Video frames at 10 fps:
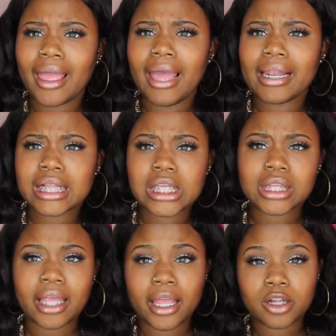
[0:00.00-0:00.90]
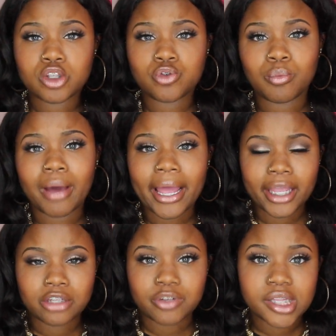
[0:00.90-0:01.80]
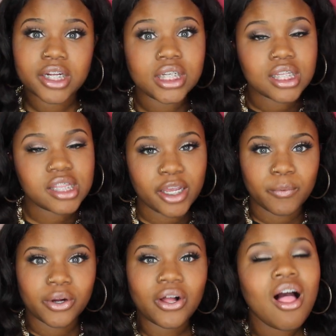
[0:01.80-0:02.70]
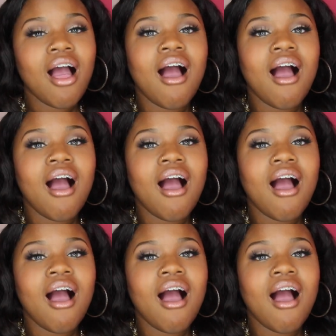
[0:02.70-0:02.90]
and I took the hair to my hairdresser, Edith's Hair World.